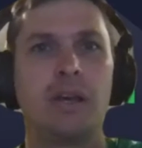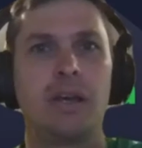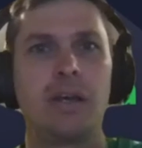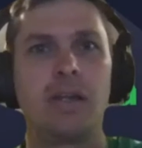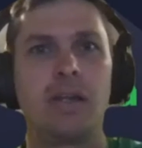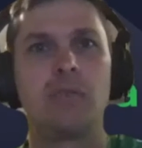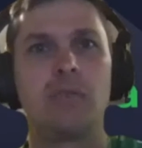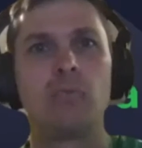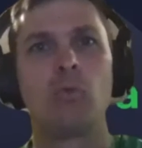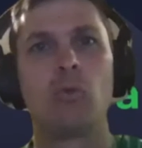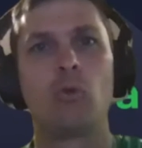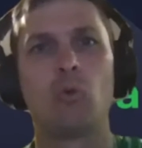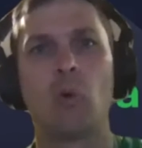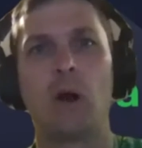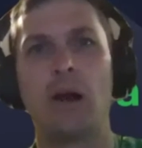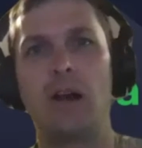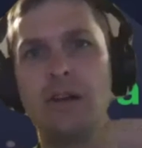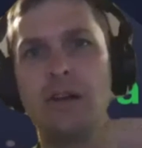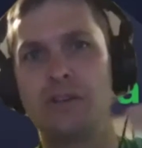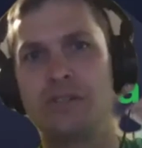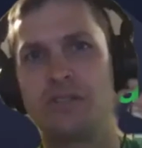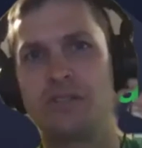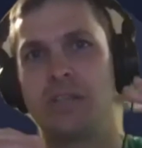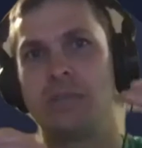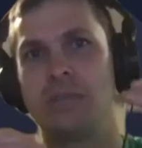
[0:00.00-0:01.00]
Where
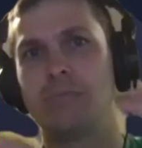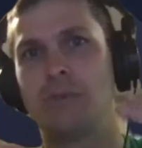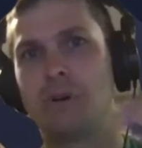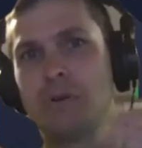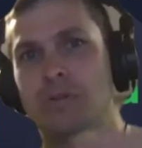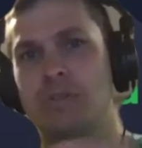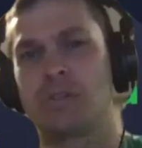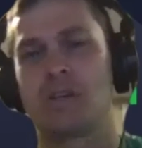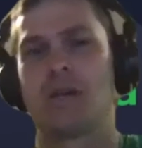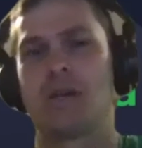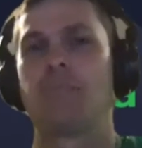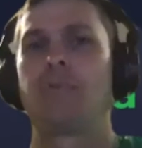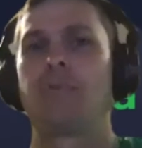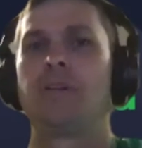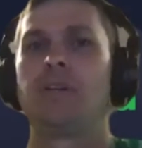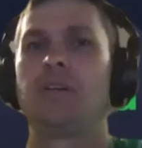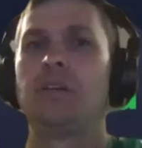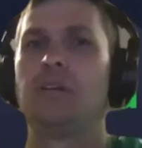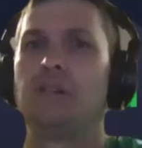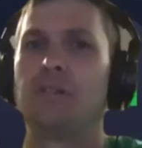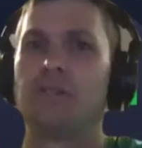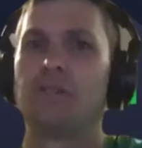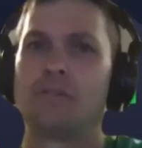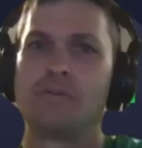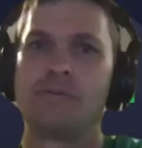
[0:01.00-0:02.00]
do you see most
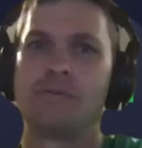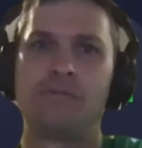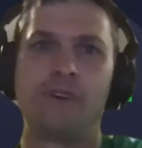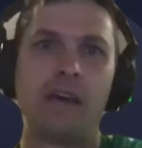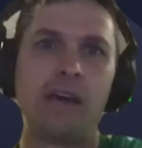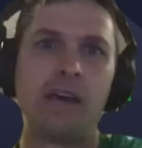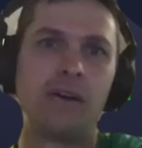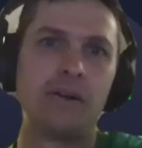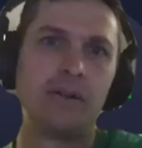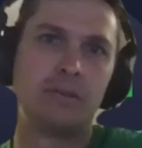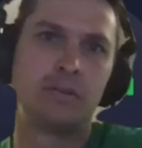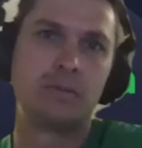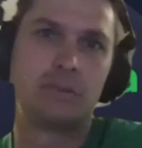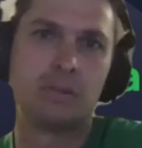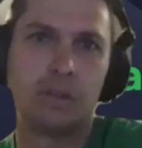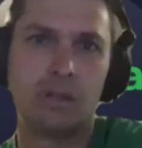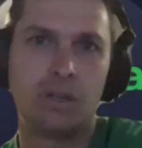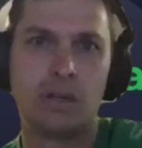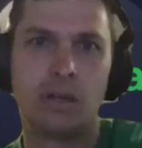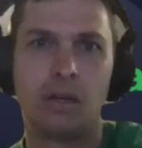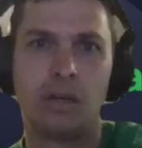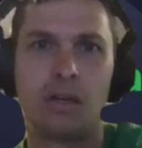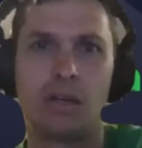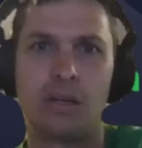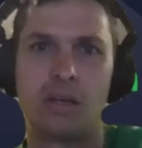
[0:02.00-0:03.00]
companies fail
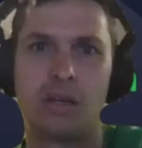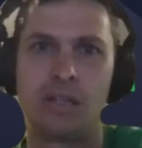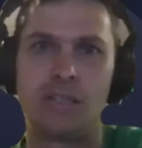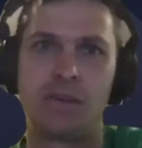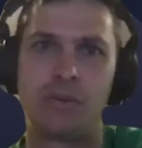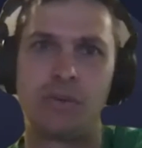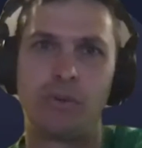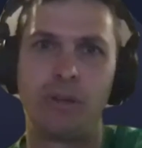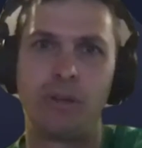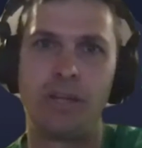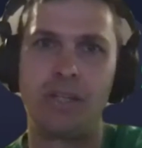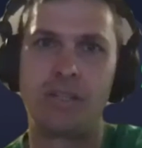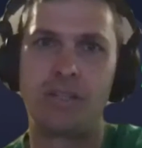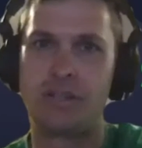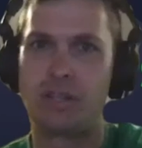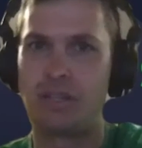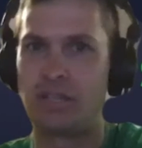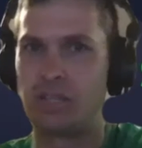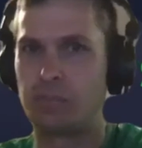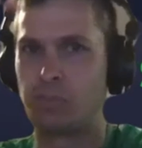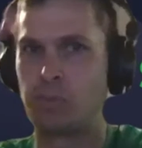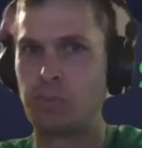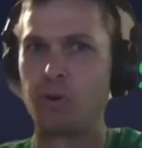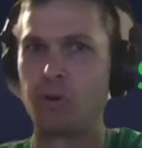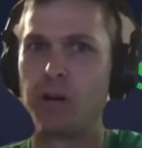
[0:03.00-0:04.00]
uh, as it relates to
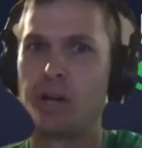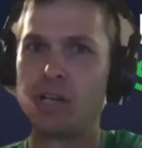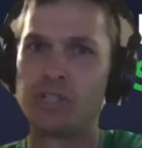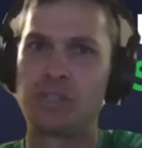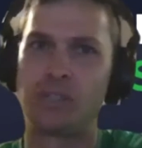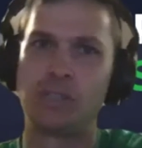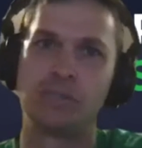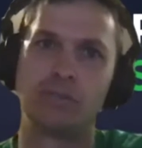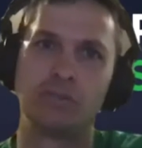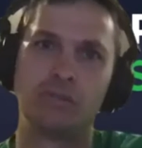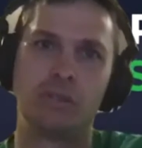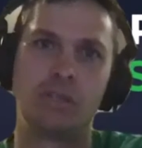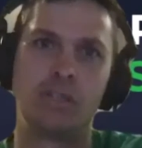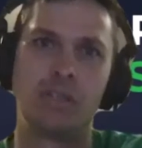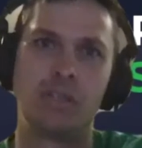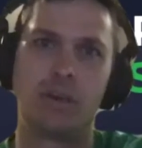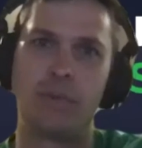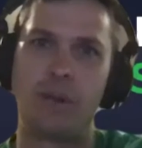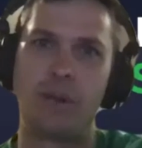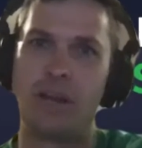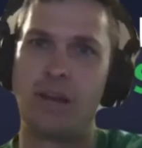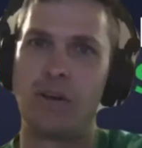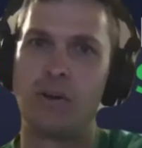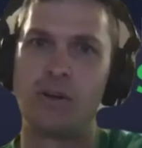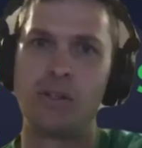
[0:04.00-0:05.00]
this progression? Is I
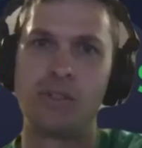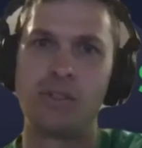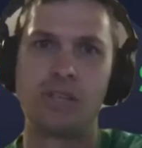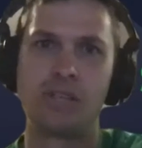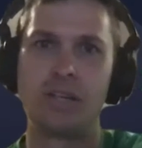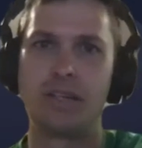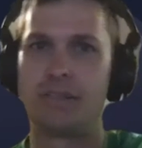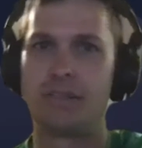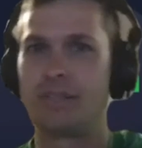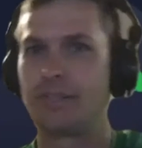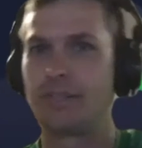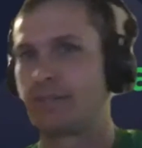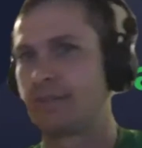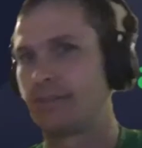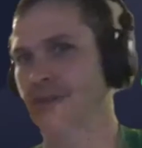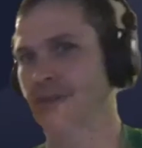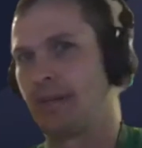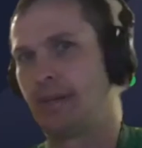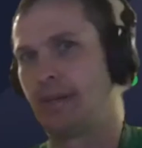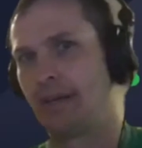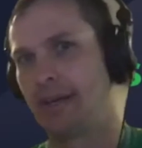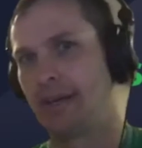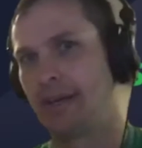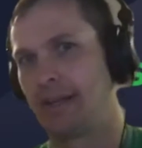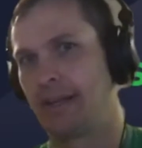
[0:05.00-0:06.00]
mean, or is it just
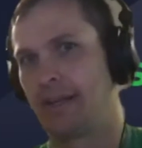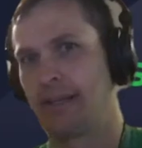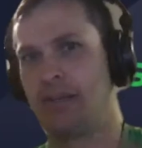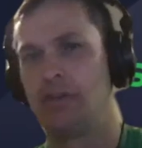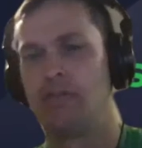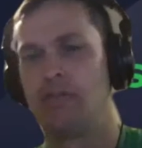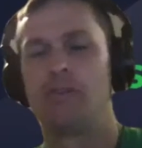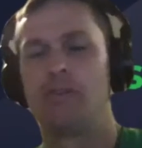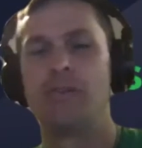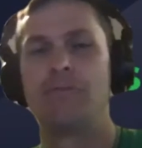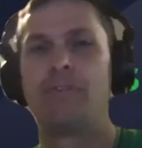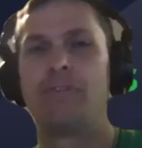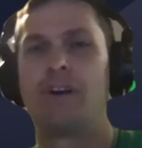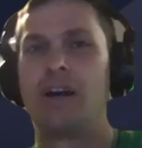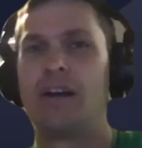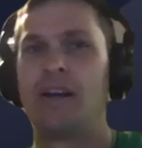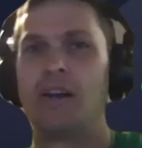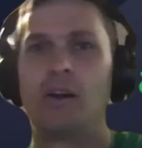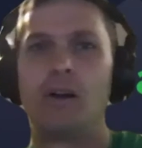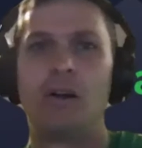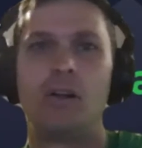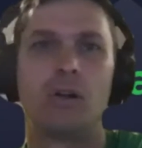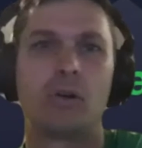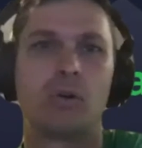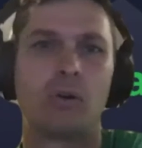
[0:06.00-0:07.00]
you you find
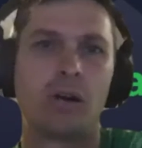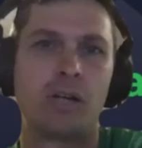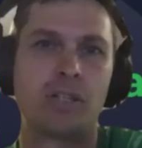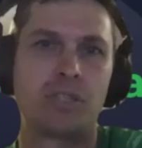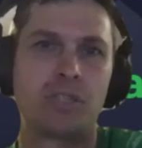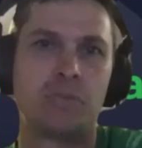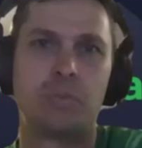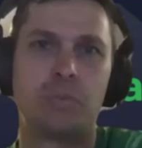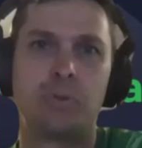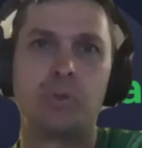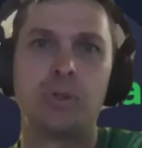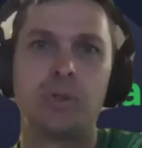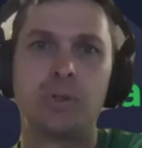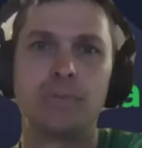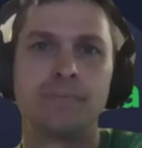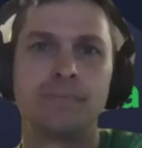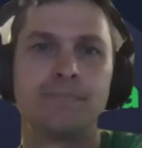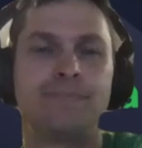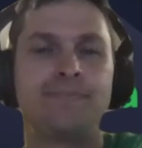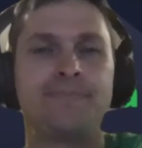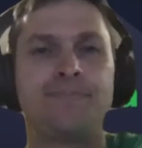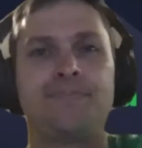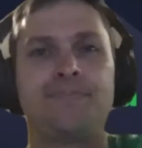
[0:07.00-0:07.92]
it all across the board?